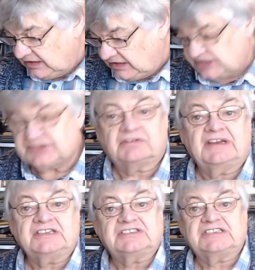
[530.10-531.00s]
It's a
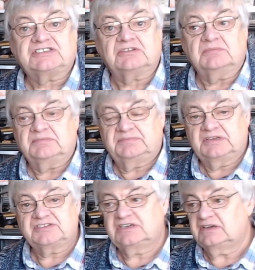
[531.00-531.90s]
great system
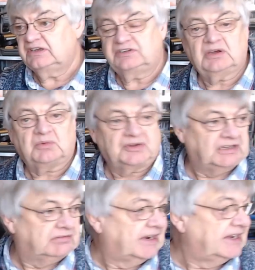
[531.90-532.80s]
because you don't want
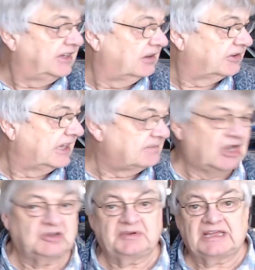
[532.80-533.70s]
your radio keep
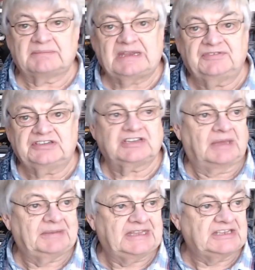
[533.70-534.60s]
opening up every
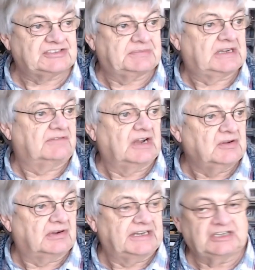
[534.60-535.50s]
time it hears a bit of
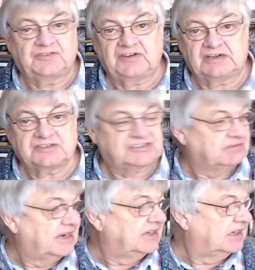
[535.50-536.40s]
local interference, the
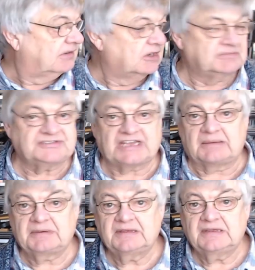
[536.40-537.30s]
radio opens
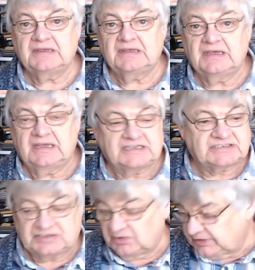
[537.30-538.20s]
up. It's
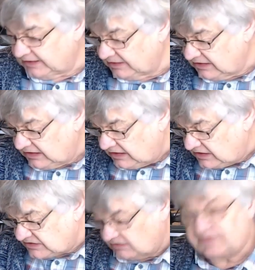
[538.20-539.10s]
annoying.
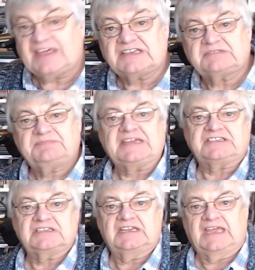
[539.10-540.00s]
So that's
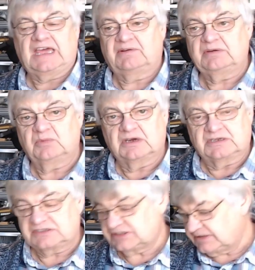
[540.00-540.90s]
basically how it
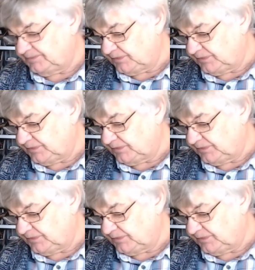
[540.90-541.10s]
works.